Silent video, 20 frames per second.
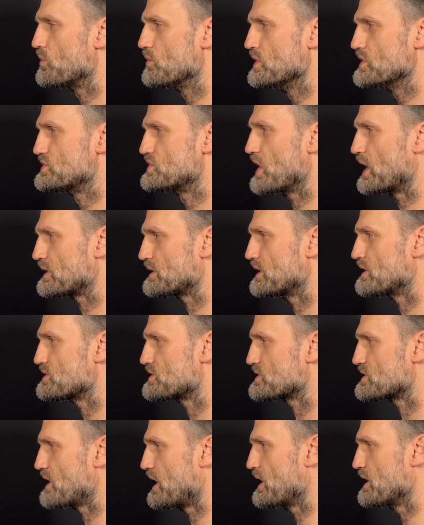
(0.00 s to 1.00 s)
Rejecting
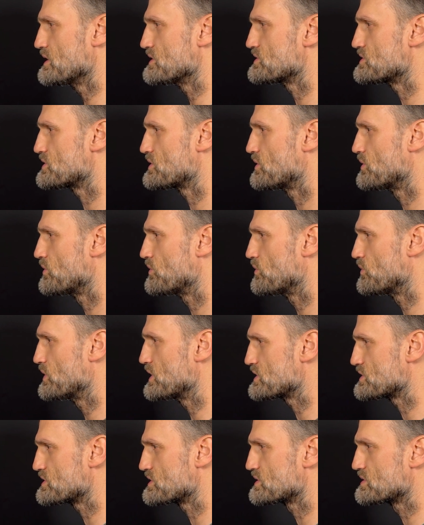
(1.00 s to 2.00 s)
science
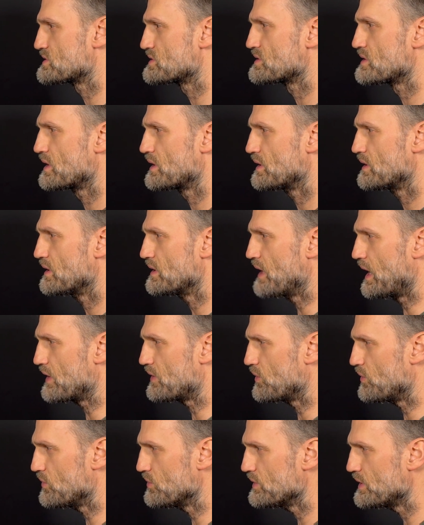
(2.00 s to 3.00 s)
risks
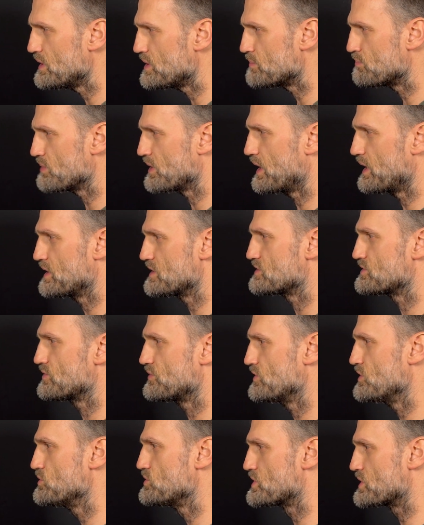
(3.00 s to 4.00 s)
not only the planet's
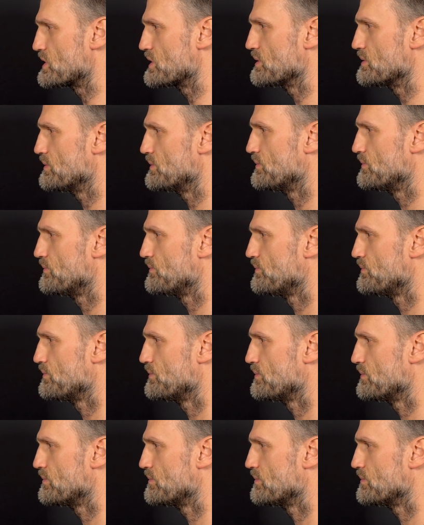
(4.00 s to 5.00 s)
future,
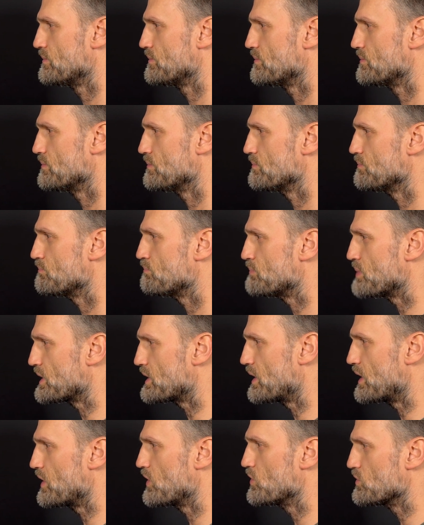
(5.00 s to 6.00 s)
but
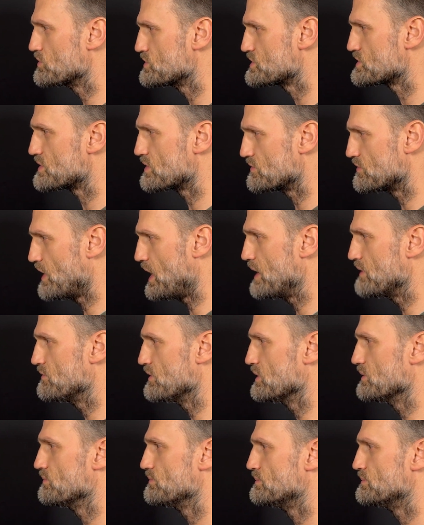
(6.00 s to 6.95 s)
our own survival.